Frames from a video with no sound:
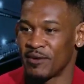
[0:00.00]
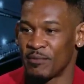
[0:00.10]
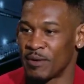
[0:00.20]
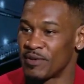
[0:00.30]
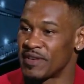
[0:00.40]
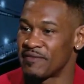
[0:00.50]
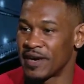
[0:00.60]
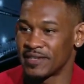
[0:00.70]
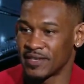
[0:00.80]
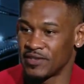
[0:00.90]
I remember the
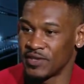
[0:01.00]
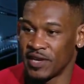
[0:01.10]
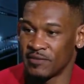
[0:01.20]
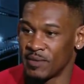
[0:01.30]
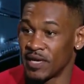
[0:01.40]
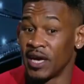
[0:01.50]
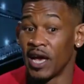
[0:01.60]
advice that you gave me.